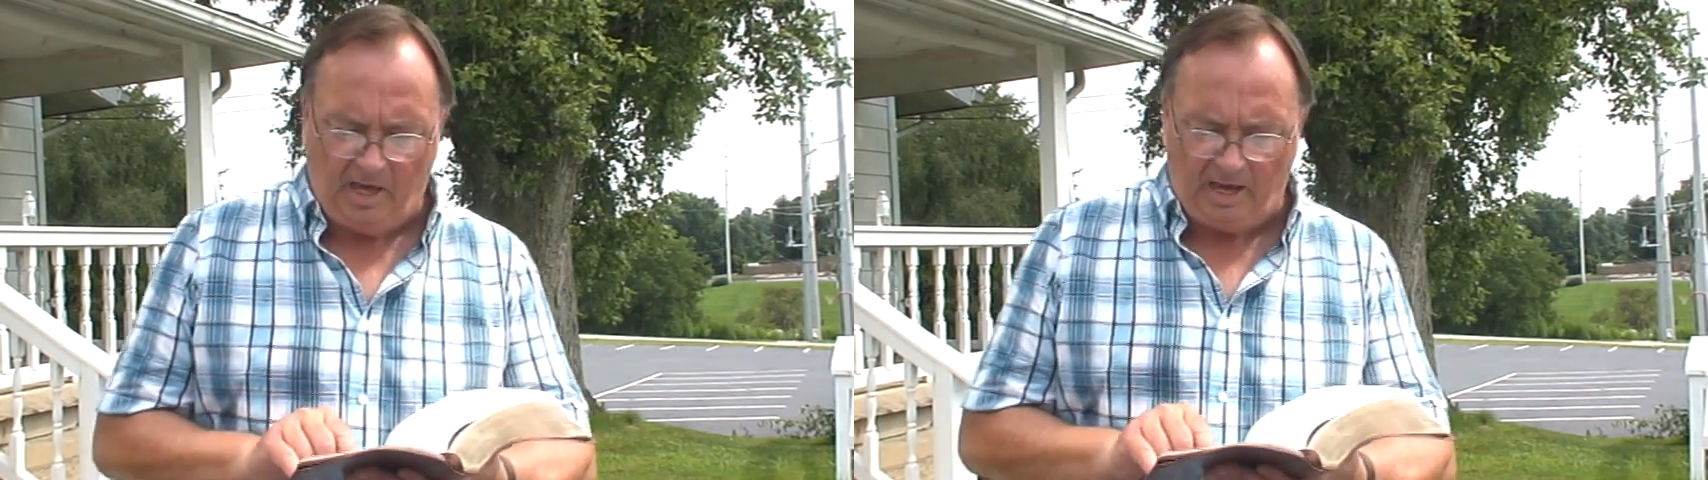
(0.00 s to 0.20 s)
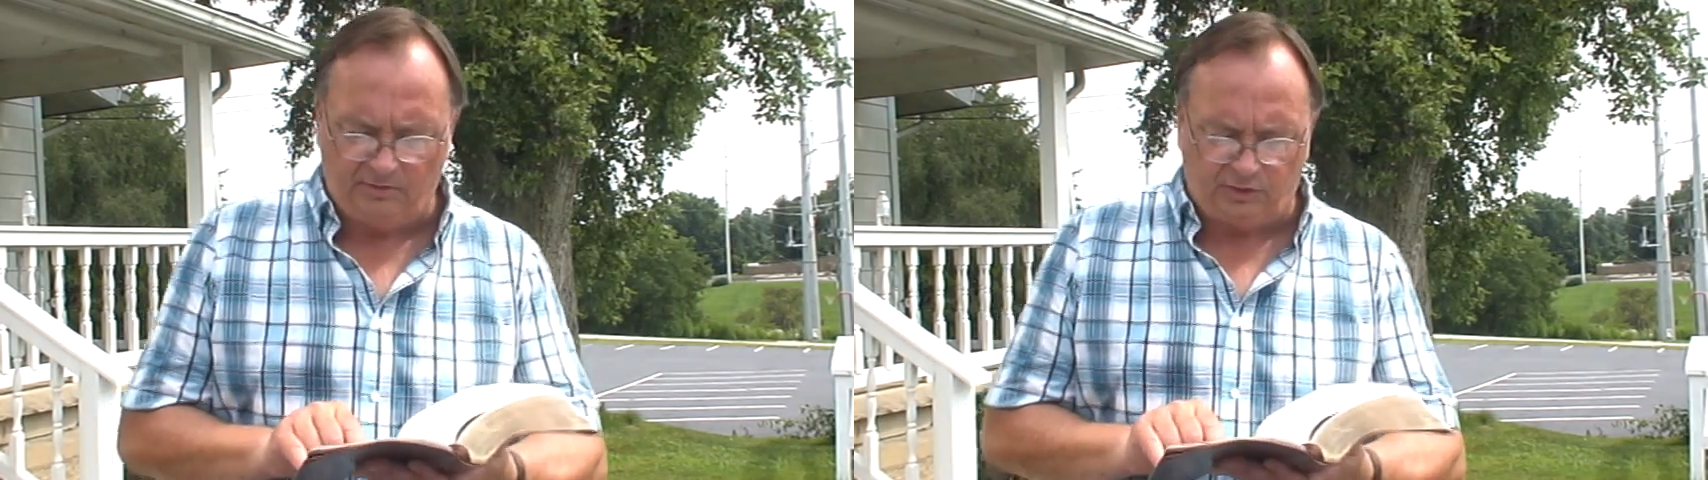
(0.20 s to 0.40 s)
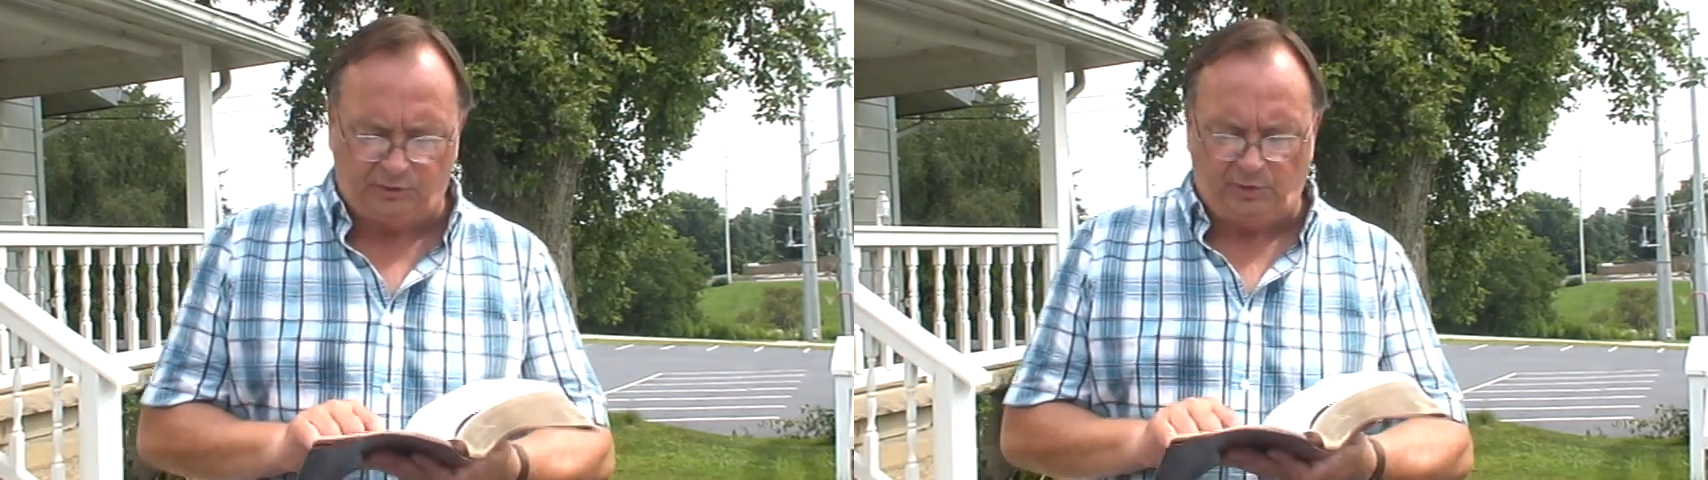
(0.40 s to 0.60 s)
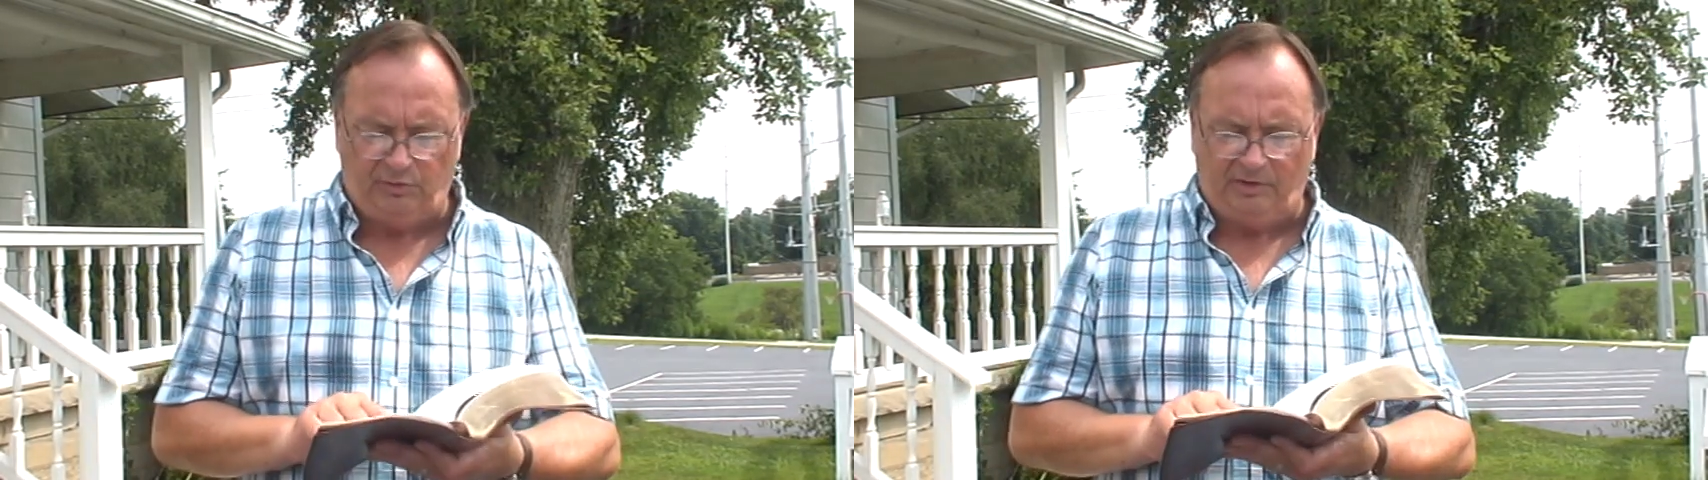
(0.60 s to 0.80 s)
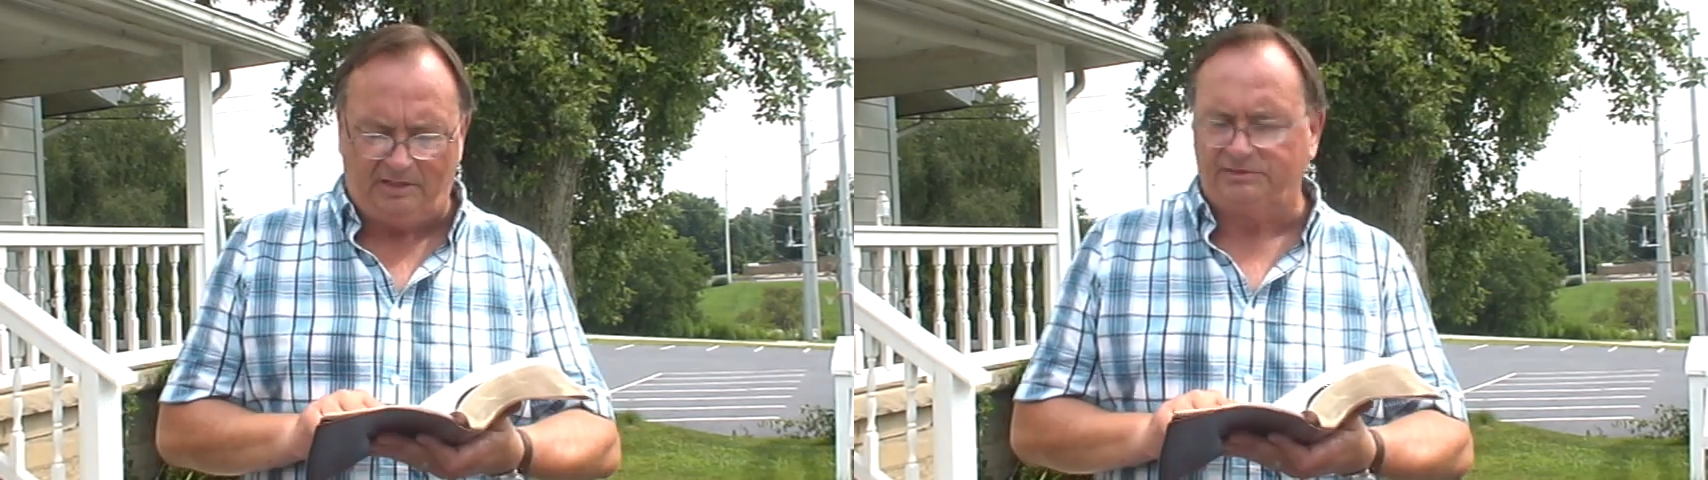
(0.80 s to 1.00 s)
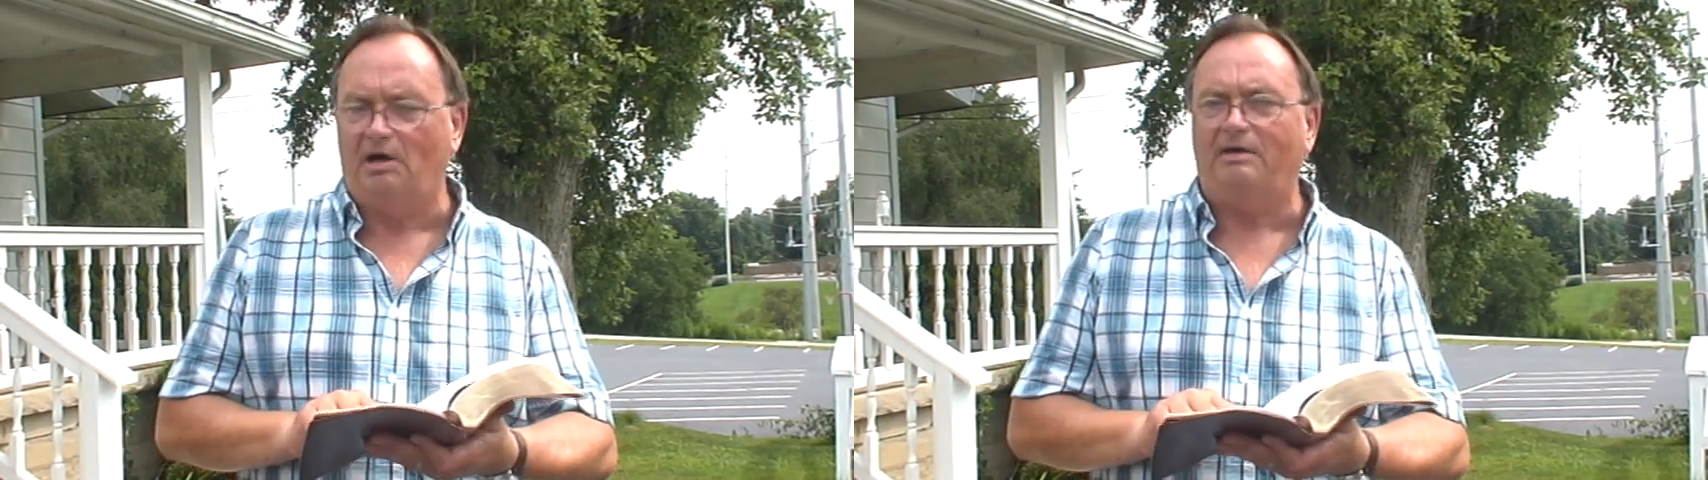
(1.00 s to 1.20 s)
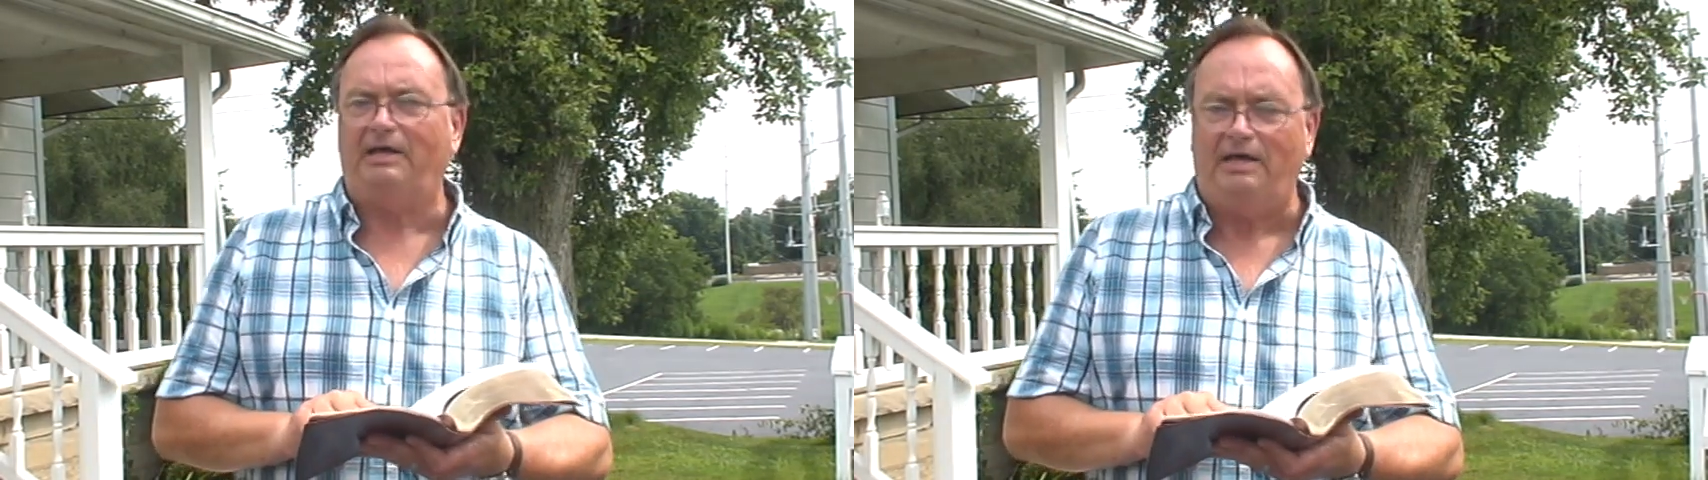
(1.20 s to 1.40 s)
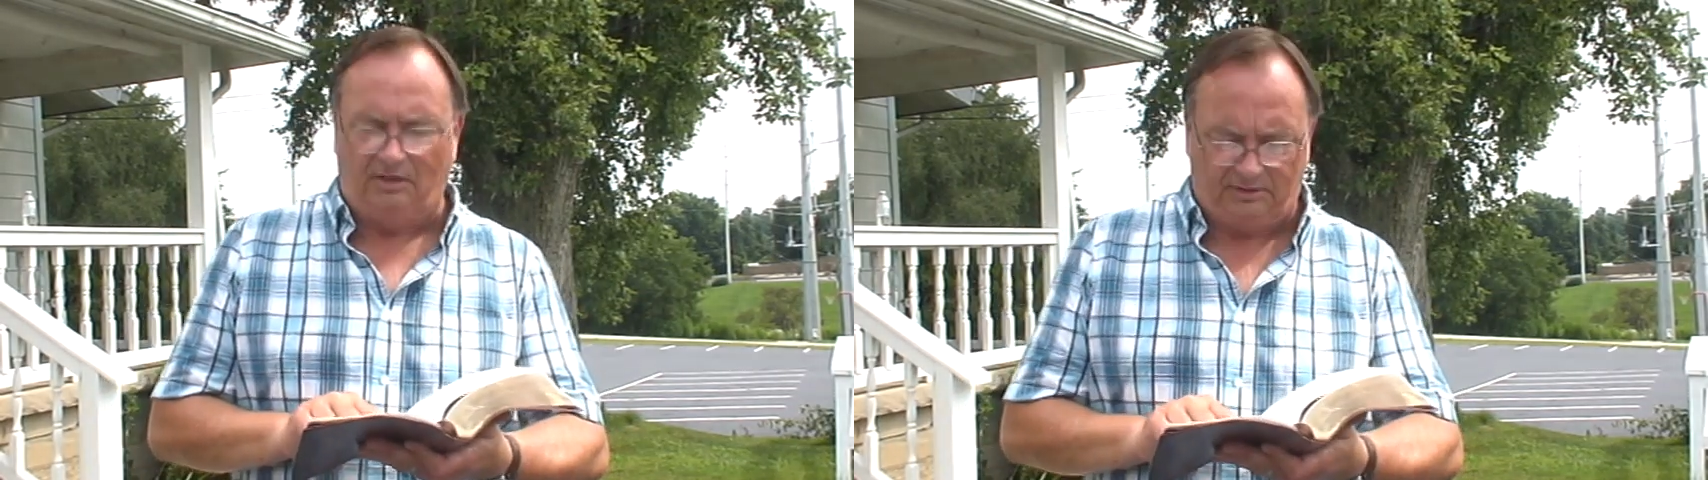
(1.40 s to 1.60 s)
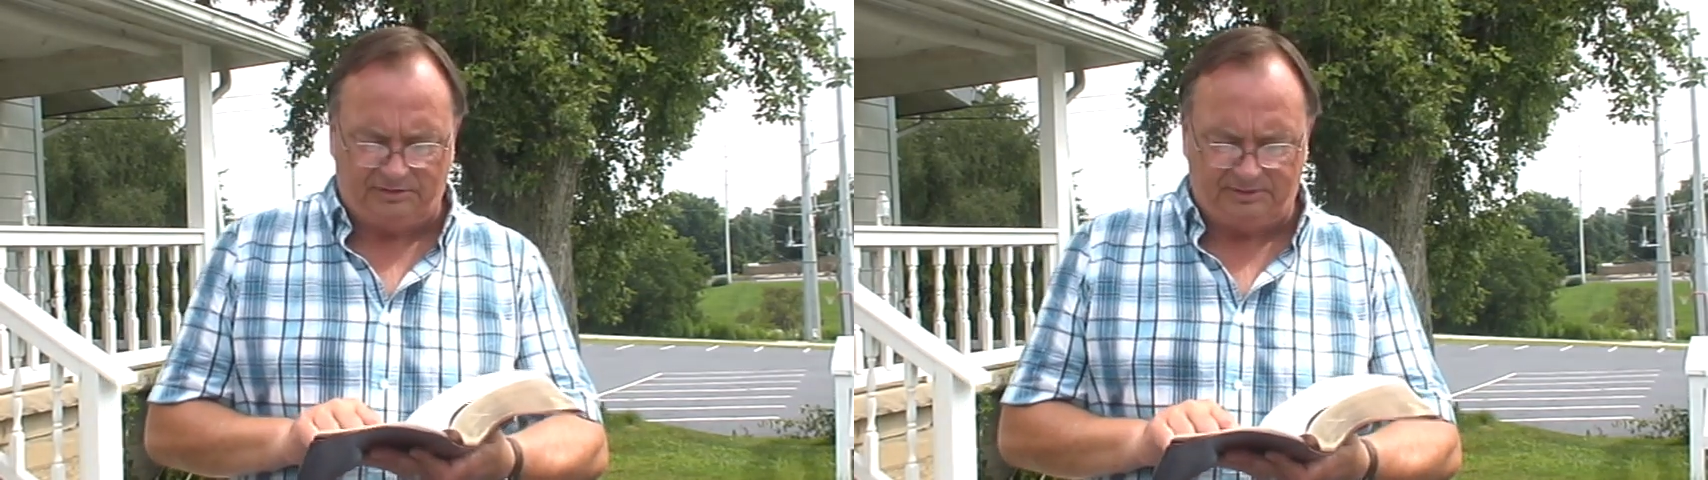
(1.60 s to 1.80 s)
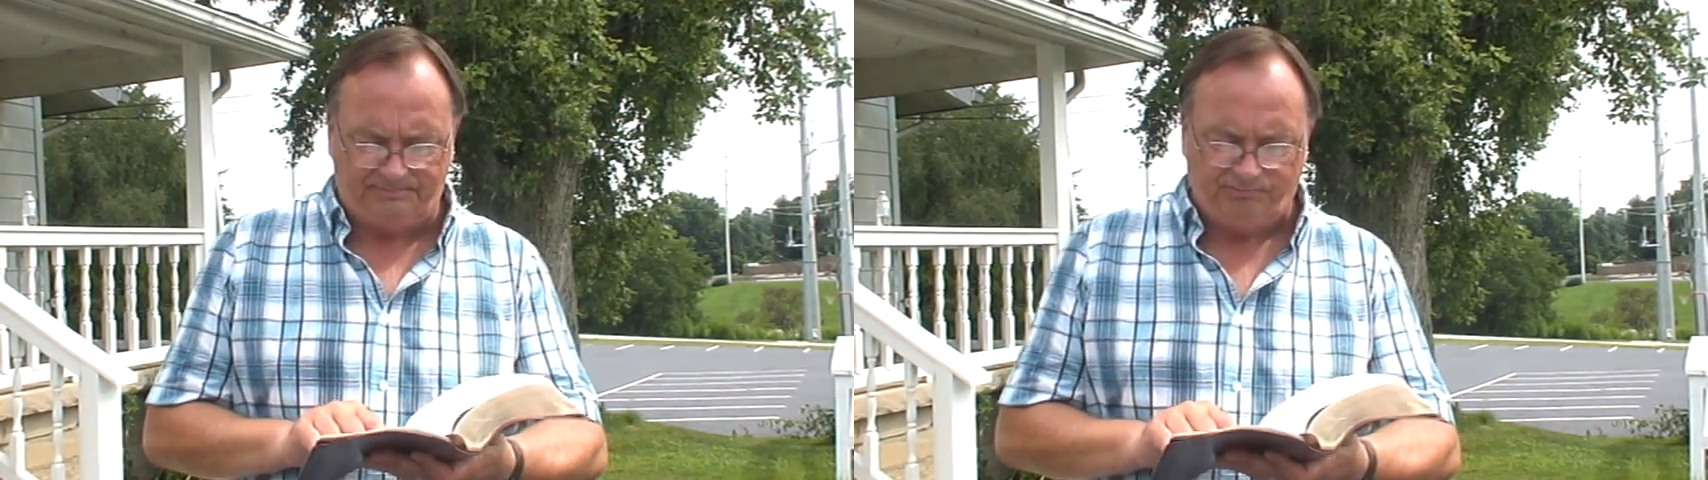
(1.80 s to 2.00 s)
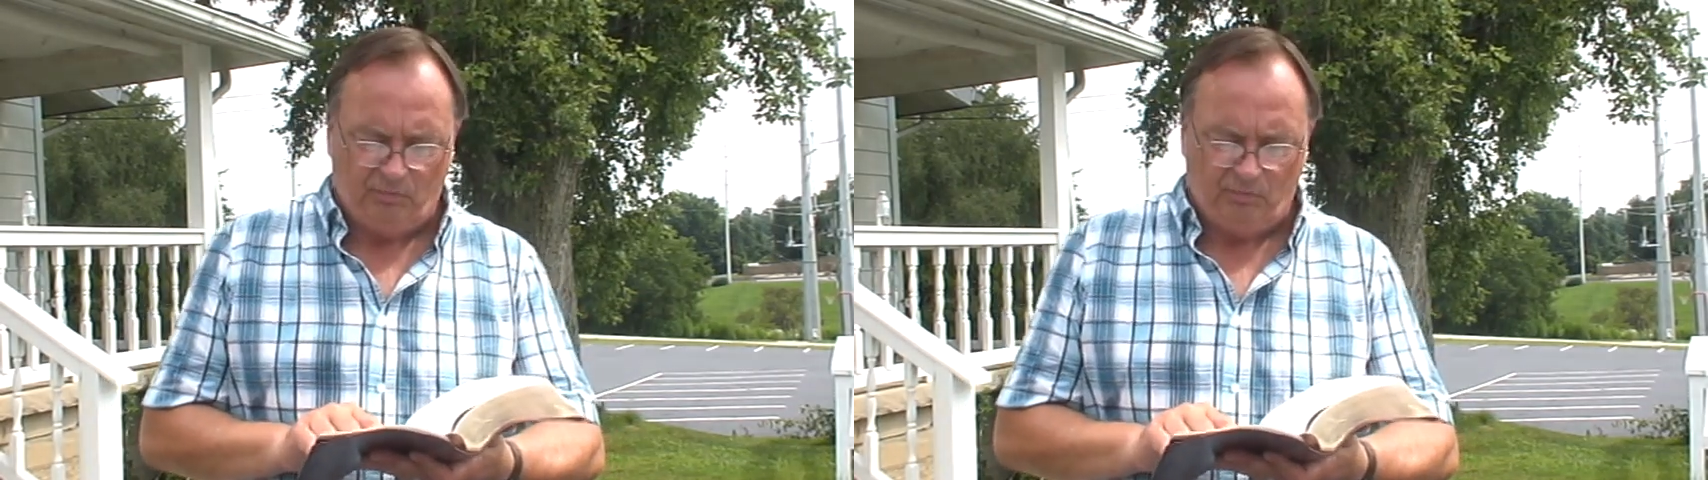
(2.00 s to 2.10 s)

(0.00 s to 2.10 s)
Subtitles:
and the truth is not in us.